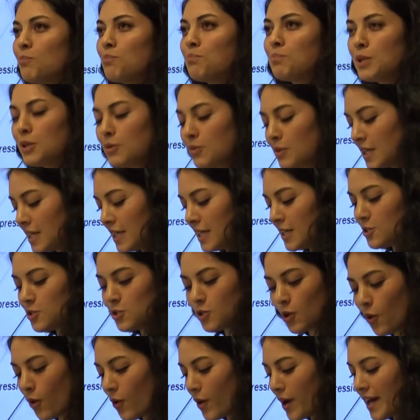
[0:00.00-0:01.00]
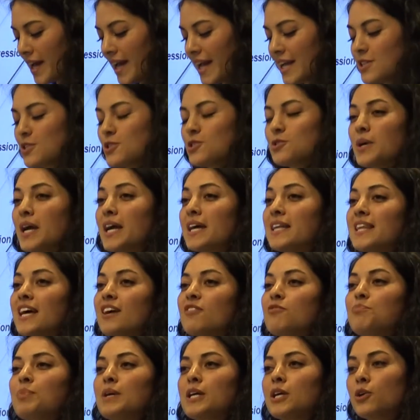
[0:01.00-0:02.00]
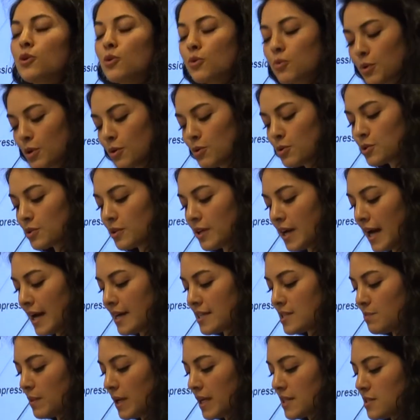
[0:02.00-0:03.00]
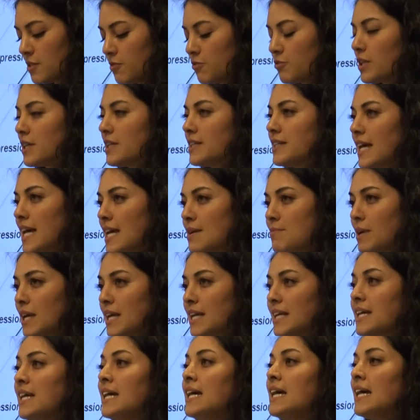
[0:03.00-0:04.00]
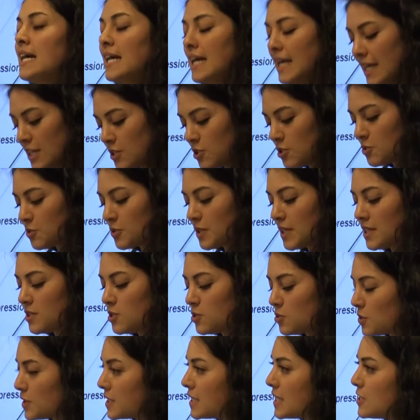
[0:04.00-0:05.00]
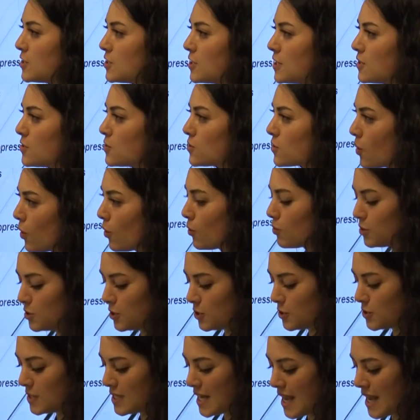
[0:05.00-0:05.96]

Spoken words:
beauty, joy, and strength have been crucial aspects of reclaiming histories, traditions, cultures,